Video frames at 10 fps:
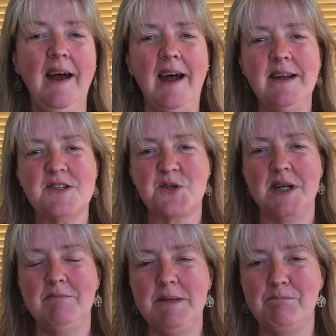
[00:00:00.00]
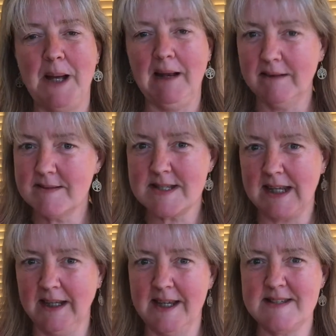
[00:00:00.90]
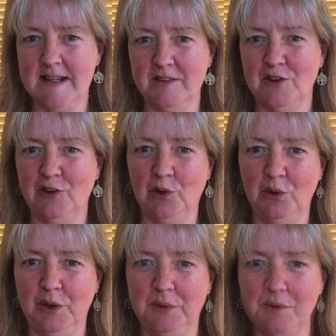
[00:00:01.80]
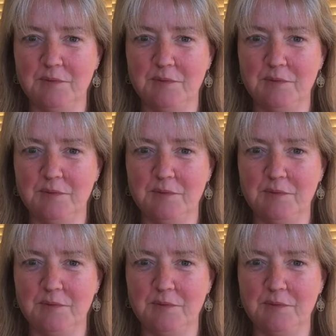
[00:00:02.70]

and extremely balancing essential oil.